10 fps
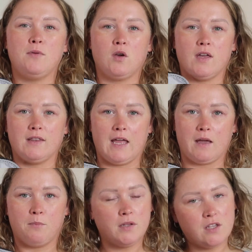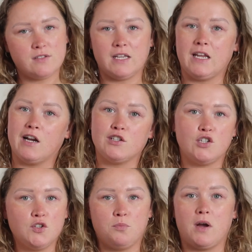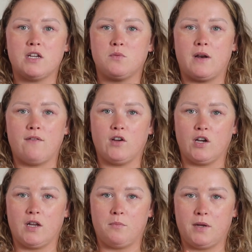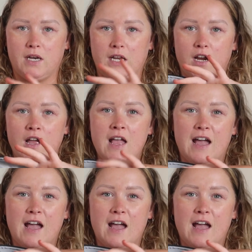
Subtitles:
you can like put those in here, toothbrush, whatever you're gonna put in here,